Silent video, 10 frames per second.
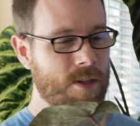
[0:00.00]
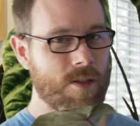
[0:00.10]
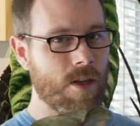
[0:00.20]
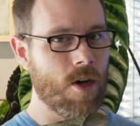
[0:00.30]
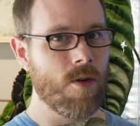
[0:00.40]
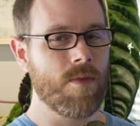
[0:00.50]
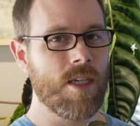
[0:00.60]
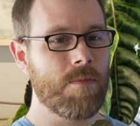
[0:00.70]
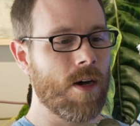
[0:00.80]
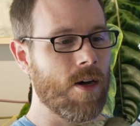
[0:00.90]
is the Home
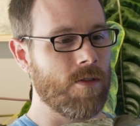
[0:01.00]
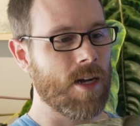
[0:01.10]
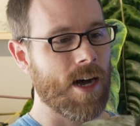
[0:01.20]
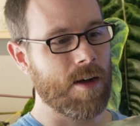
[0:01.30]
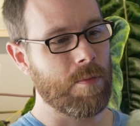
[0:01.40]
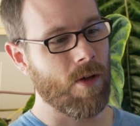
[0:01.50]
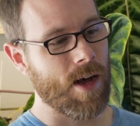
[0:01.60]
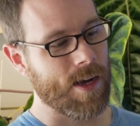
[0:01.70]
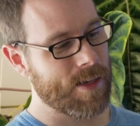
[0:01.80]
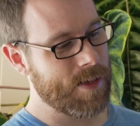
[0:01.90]
Depot Doc
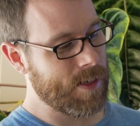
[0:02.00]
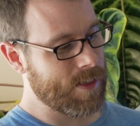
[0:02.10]
Block.